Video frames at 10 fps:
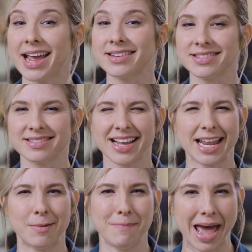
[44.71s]
and
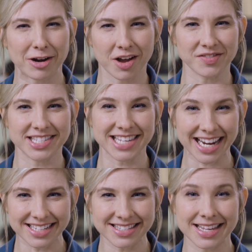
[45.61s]
in a matter of
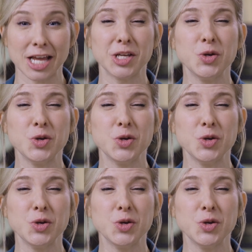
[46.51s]
seconds,